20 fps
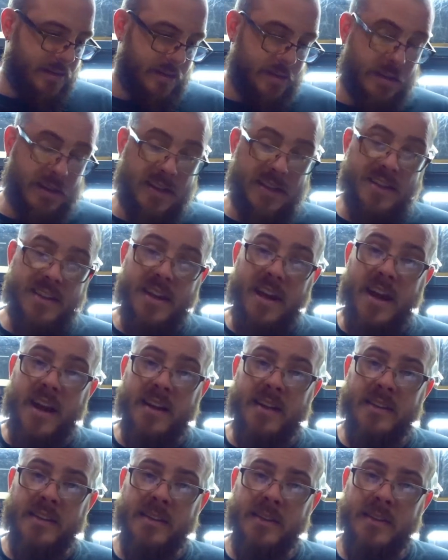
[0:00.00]
it's
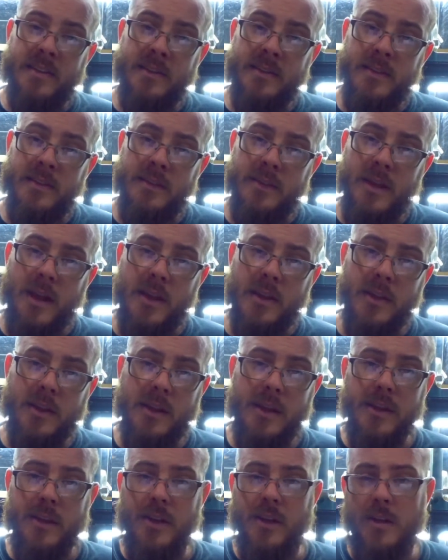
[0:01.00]
not
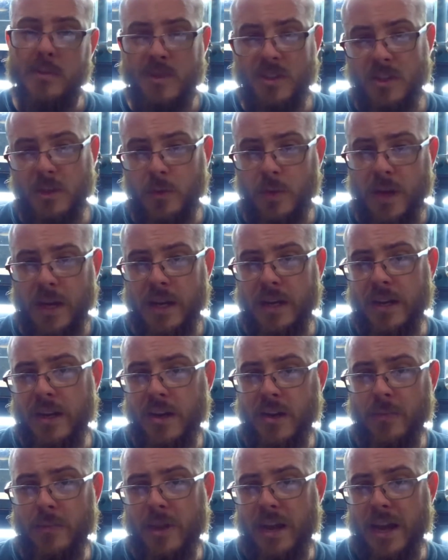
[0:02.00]
looking good. I'm still waiting to
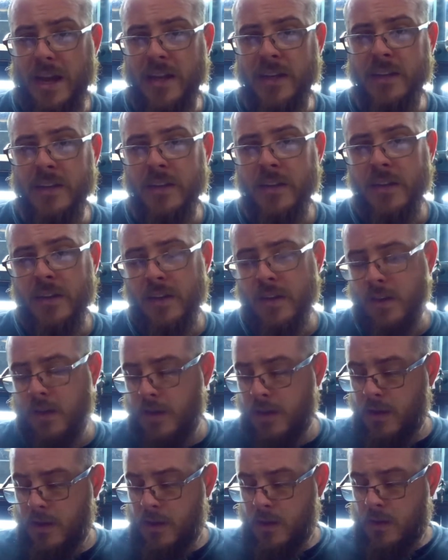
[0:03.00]
hear back
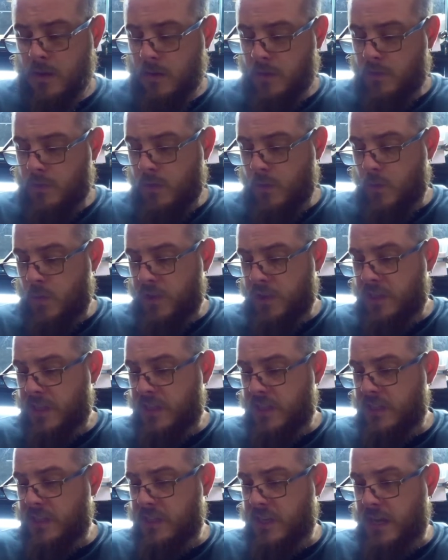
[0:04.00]
from what they
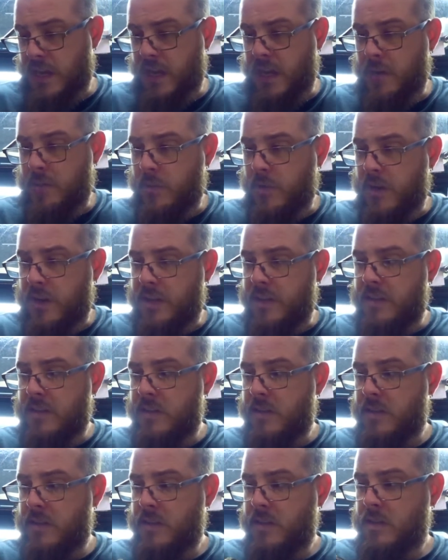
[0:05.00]
say, but
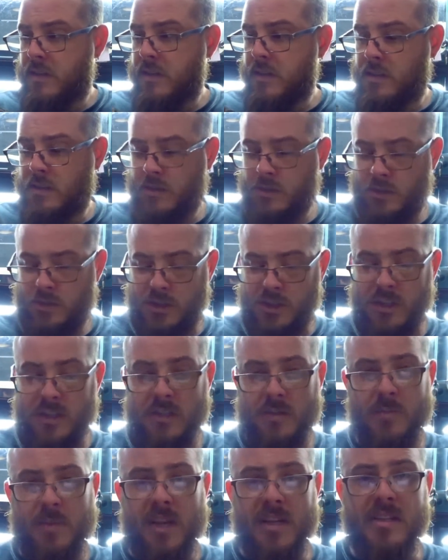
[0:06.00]
she's
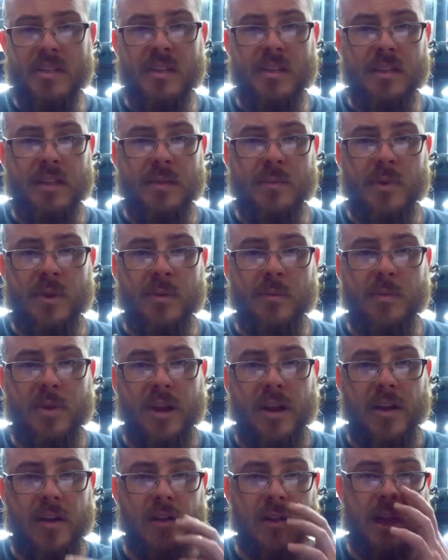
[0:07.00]
basically been
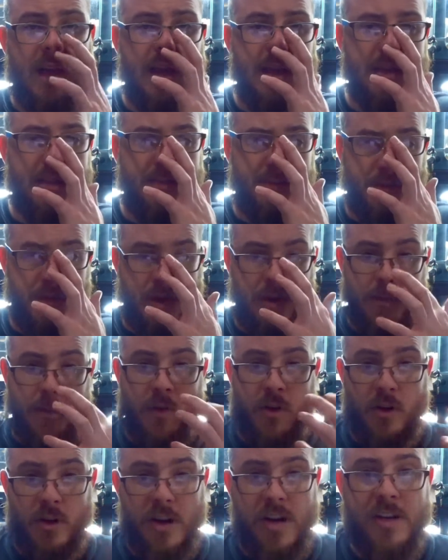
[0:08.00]
paralyzed from
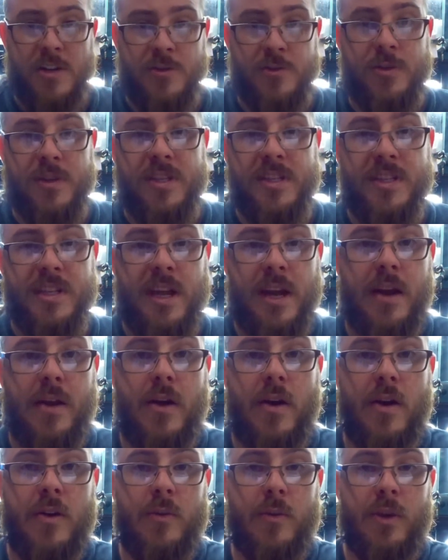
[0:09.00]
her injury site
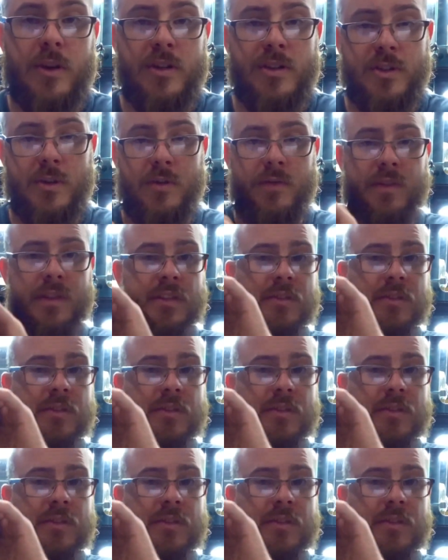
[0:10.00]
onward. So if this